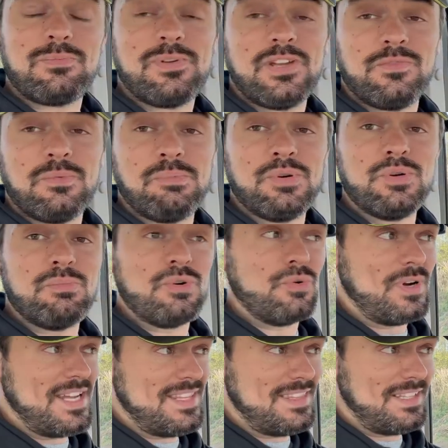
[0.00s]
bit of a boo-boo
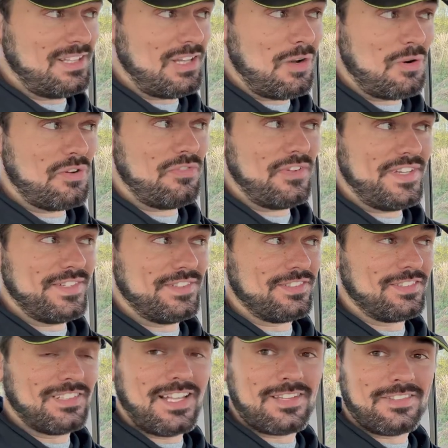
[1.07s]
in the lower
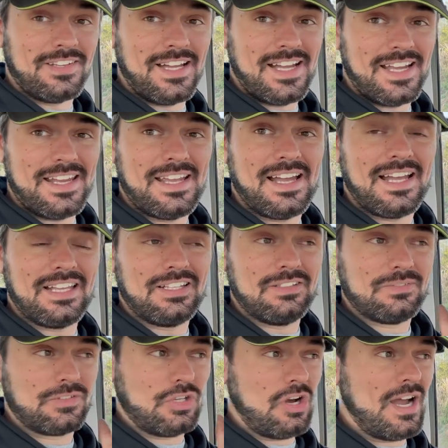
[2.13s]
field last night. I
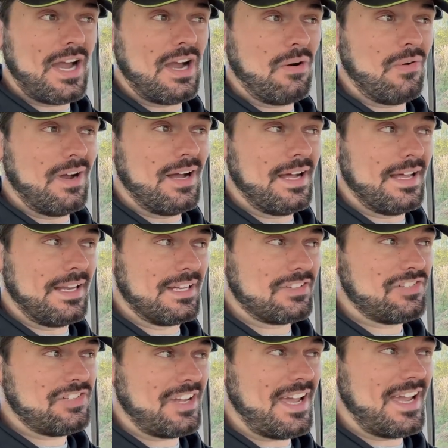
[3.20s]
got out and I
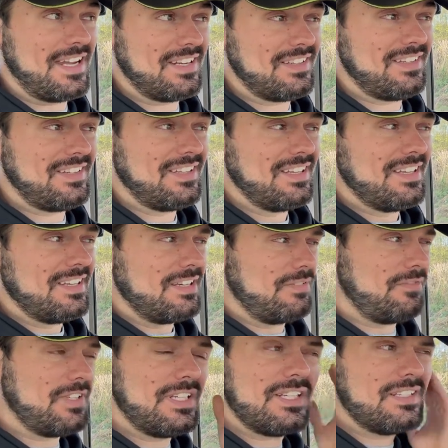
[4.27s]
checked. I'm
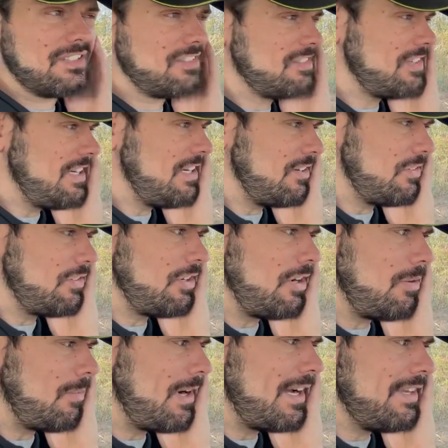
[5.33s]
thinking the seed on
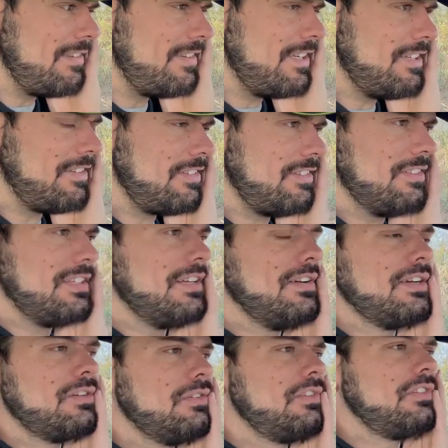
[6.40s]
top, why is this? And anyway,
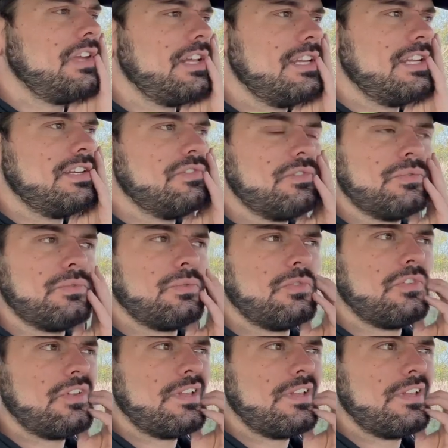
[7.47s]
I couldn't see any issues